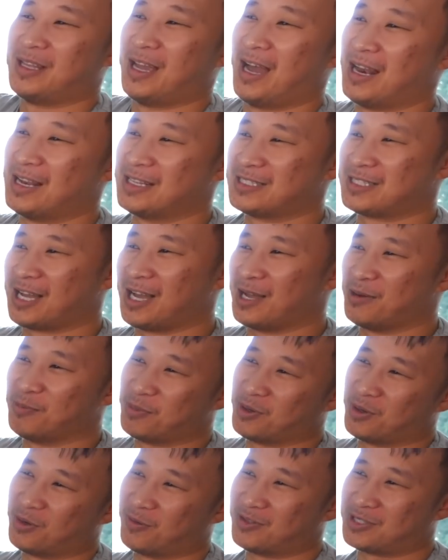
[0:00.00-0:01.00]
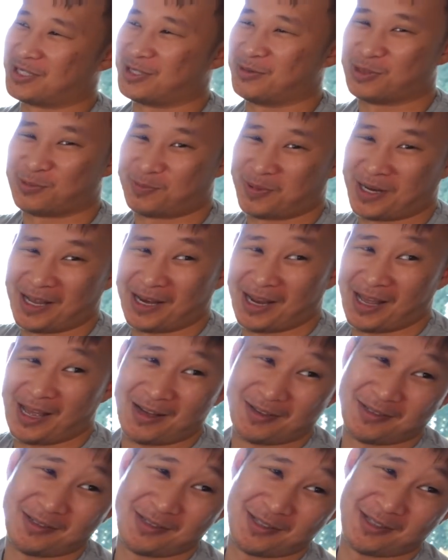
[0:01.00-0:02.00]
At the time, we obviously was buying a
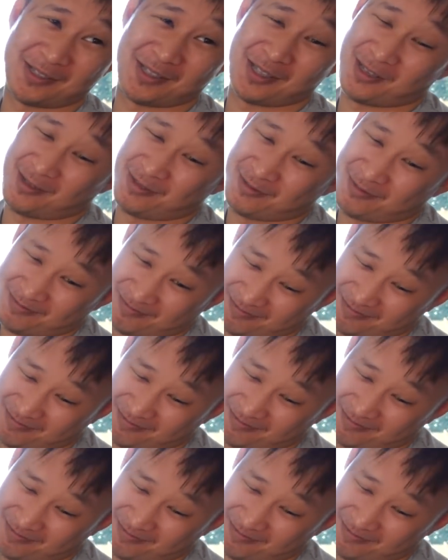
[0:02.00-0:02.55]
house, so